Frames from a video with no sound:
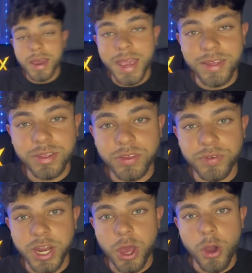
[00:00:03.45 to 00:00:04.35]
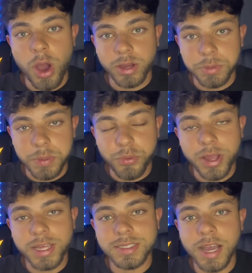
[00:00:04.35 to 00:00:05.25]
In this video, I'm going to be
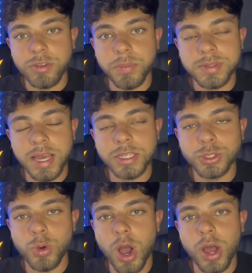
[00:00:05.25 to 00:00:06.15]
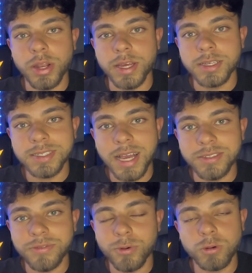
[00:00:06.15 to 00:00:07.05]
breaking down the potential earnings as
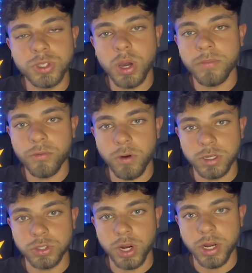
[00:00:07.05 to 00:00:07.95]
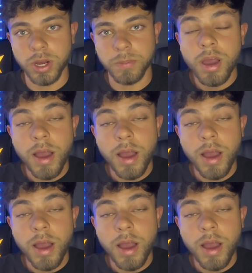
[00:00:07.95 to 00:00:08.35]
a full-time Forex trader.